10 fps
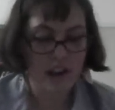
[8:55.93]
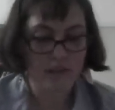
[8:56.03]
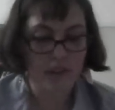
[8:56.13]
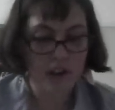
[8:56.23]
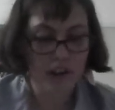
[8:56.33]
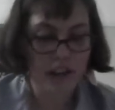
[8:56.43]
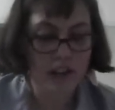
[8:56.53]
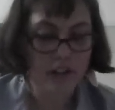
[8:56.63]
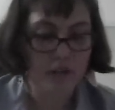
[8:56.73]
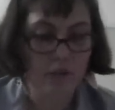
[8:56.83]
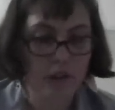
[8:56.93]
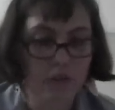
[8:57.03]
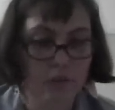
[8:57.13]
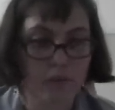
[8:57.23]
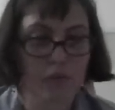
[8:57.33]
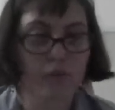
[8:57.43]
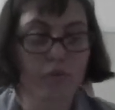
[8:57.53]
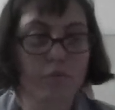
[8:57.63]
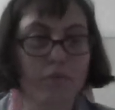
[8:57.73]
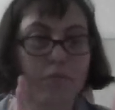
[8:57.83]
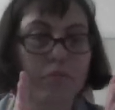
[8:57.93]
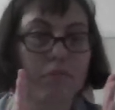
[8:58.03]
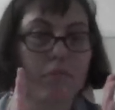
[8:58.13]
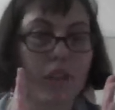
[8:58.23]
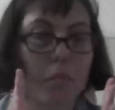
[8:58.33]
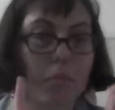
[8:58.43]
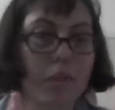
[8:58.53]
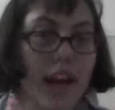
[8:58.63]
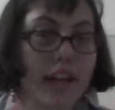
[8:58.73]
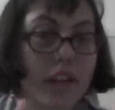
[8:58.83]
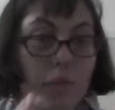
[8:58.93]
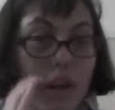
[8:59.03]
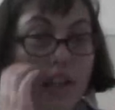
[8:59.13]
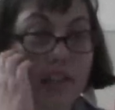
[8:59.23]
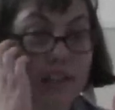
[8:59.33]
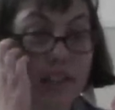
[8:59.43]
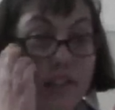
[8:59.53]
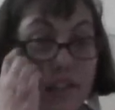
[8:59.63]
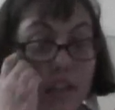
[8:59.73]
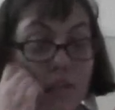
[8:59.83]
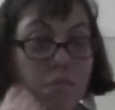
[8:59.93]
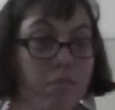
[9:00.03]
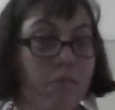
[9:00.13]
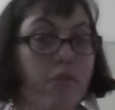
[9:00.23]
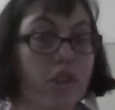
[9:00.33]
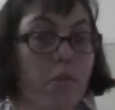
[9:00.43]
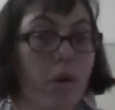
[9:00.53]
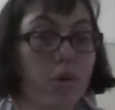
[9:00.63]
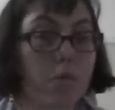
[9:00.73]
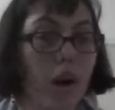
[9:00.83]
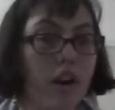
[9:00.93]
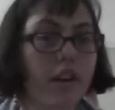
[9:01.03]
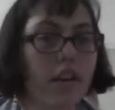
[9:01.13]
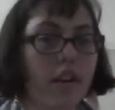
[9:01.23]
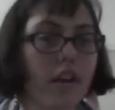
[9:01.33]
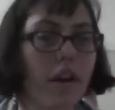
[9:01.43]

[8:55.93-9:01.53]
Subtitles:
a very sort of black and white system for the most part.